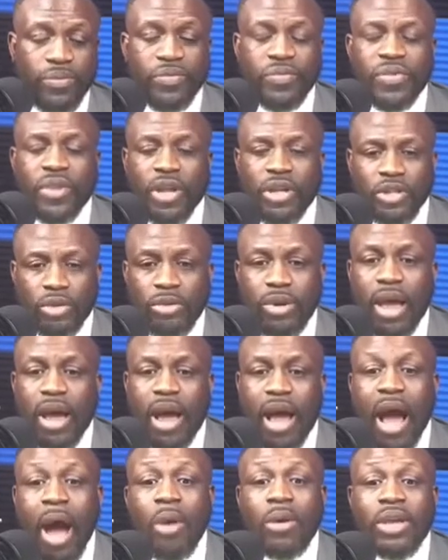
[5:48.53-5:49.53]
So now
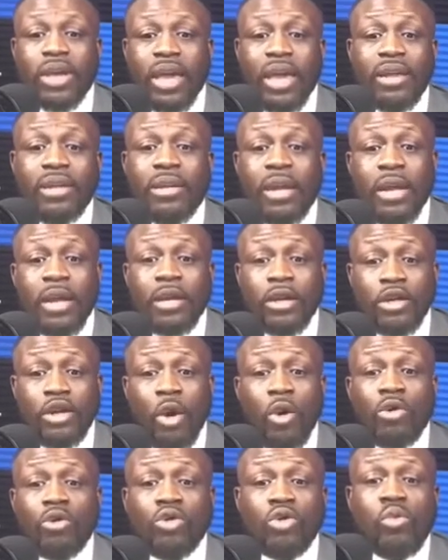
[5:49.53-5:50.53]
how can
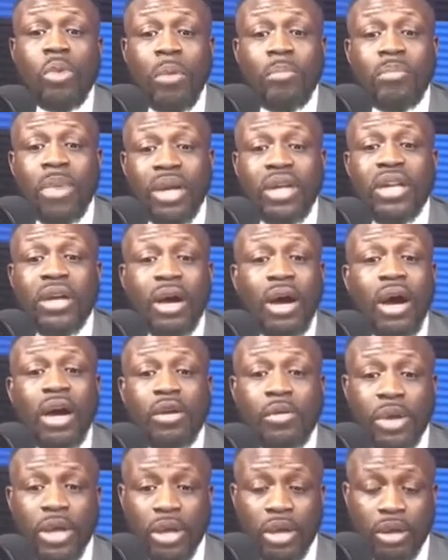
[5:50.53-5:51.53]
those who are money
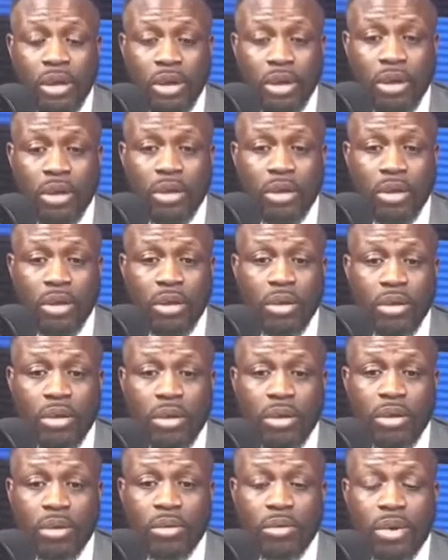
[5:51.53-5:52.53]
hungry,
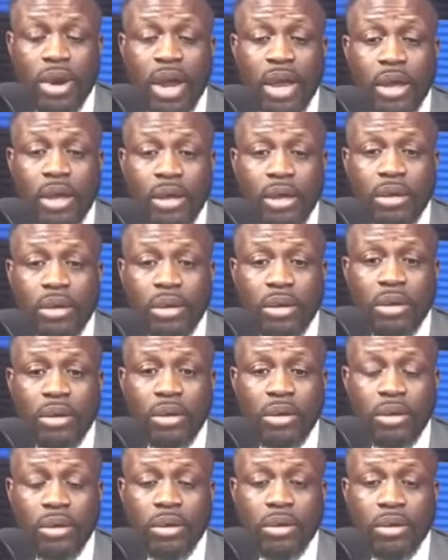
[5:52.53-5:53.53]
right?
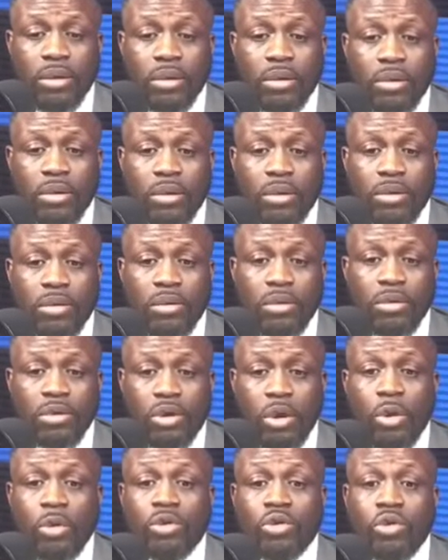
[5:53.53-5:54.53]

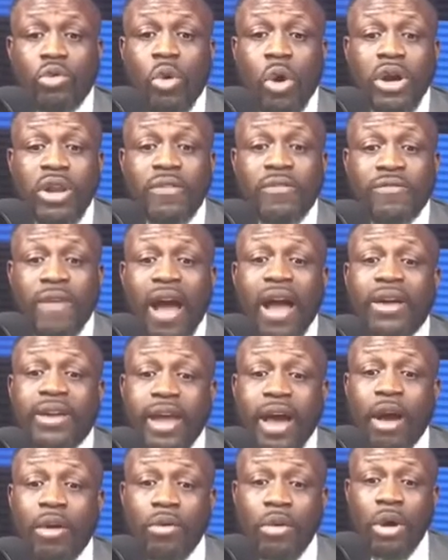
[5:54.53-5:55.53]
Those who already find
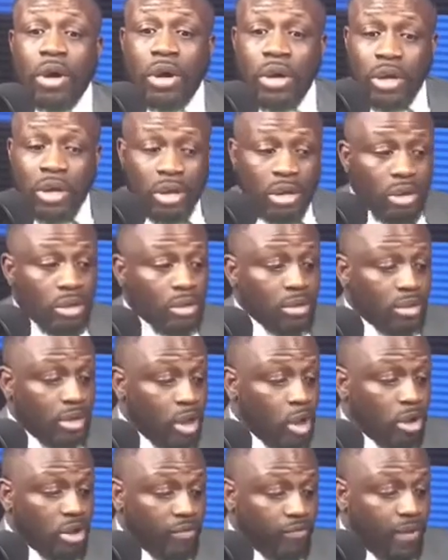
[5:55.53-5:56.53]
out, they
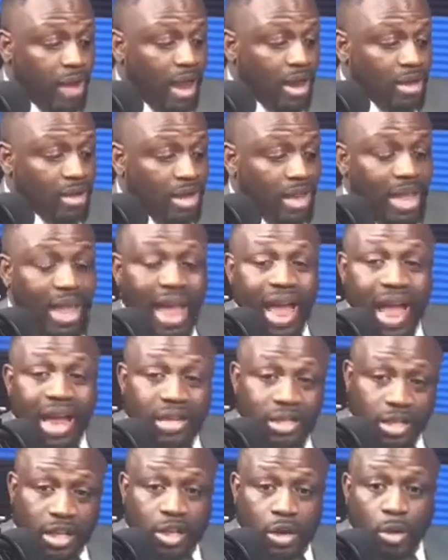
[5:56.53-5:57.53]
already find the
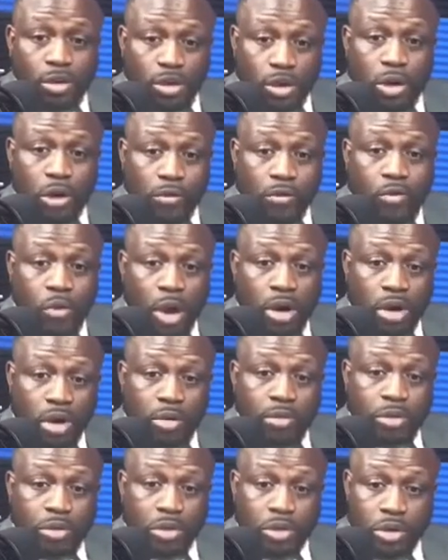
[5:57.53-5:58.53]
antidote of what
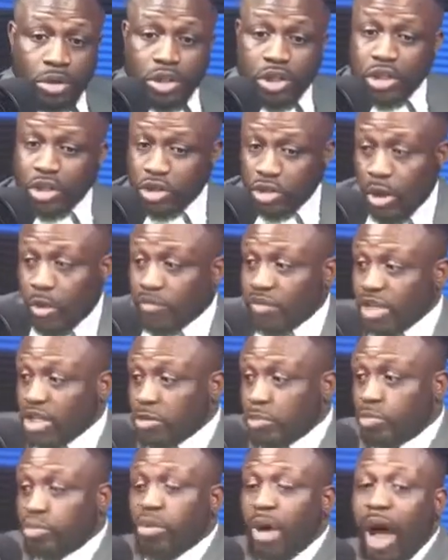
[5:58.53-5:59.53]
could solve this
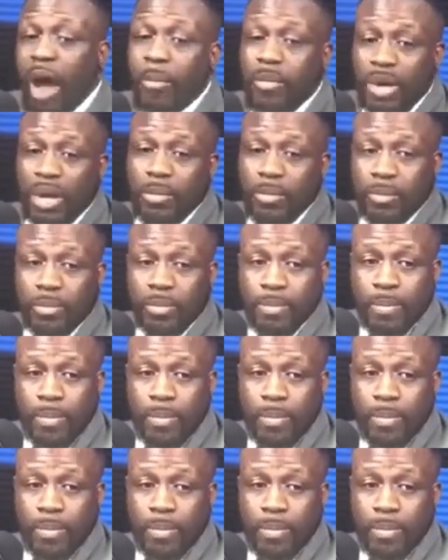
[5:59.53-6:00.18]
problem.